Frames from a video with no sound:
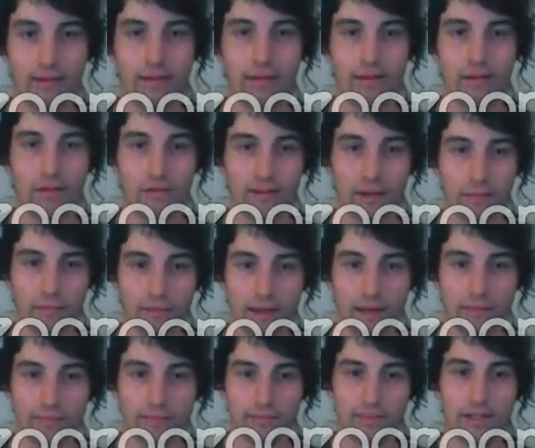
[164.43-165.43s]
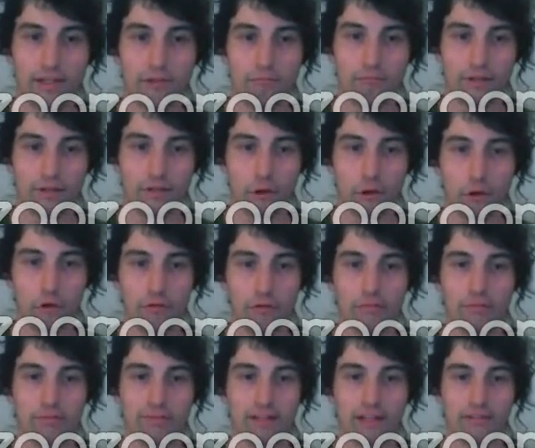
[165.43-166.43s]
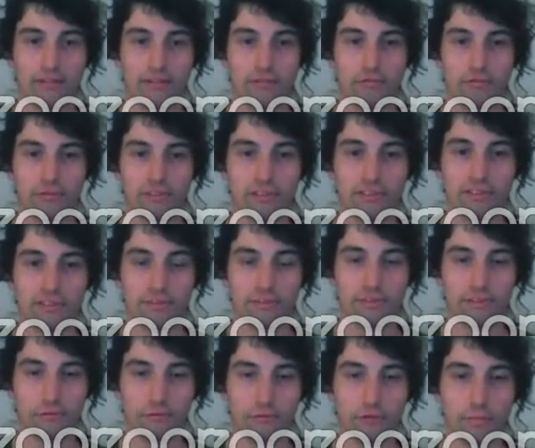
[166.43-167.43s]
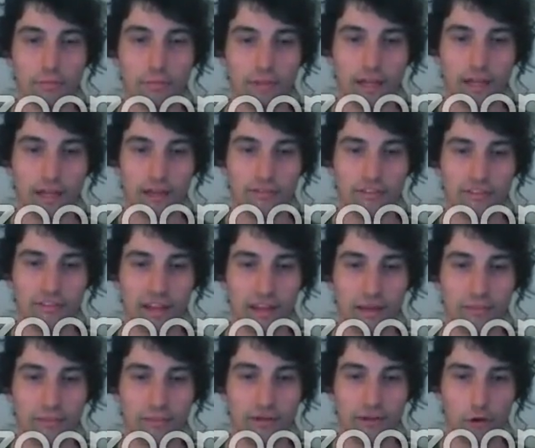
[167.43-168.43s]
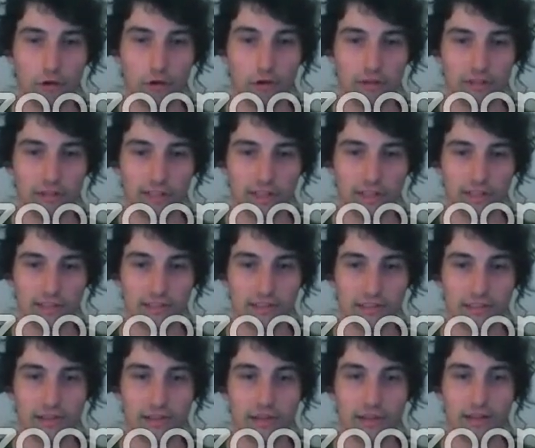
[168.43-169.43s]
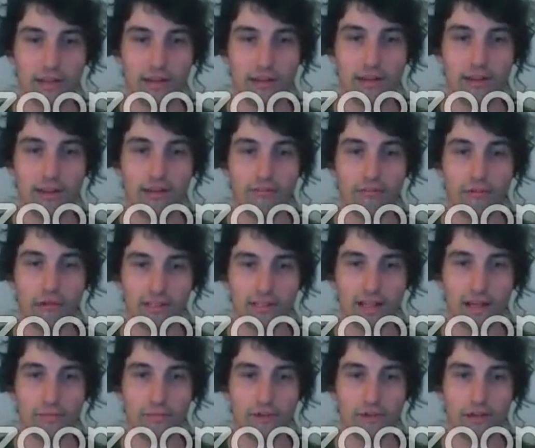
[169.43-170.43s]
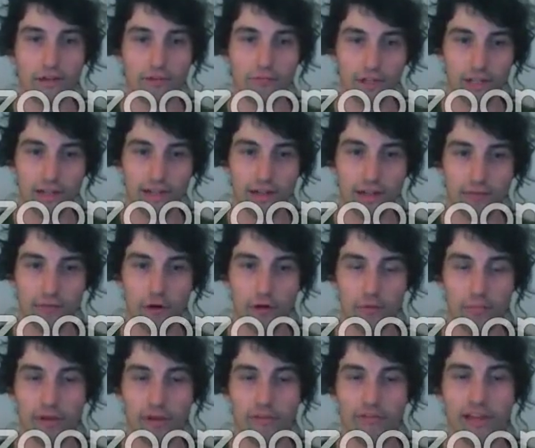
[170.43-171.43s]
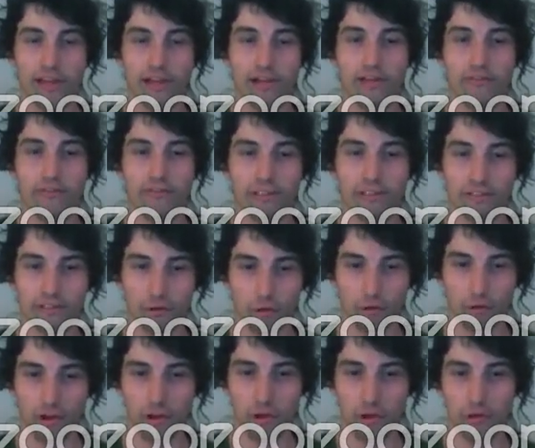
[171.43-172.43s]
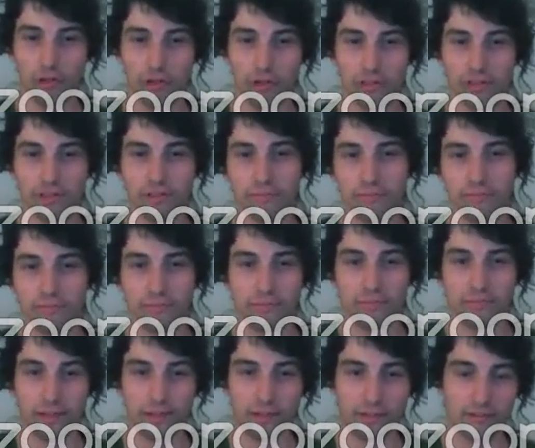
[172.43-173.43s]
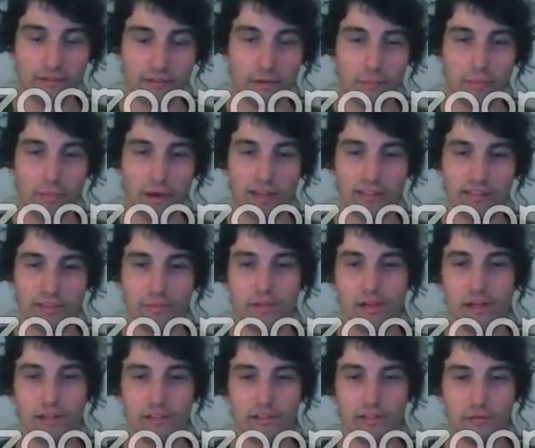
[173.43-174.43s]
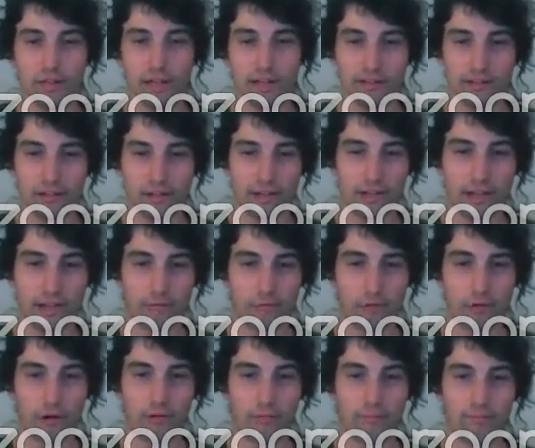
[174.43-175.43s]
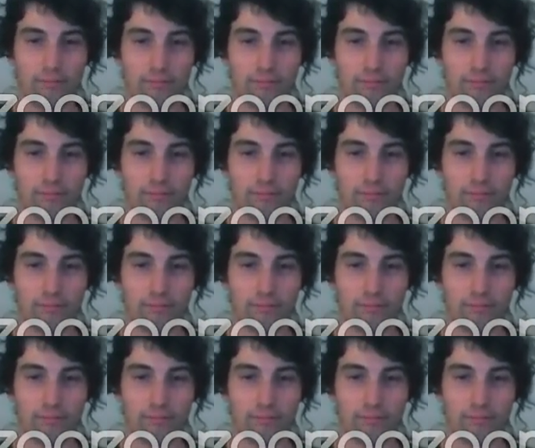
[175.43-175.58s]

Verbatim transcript: Now, sometimes we know that two systems do not behave the same in all contexts. For example, a real network may fail if it is overloaded. It is not bisimilar to an ideal network.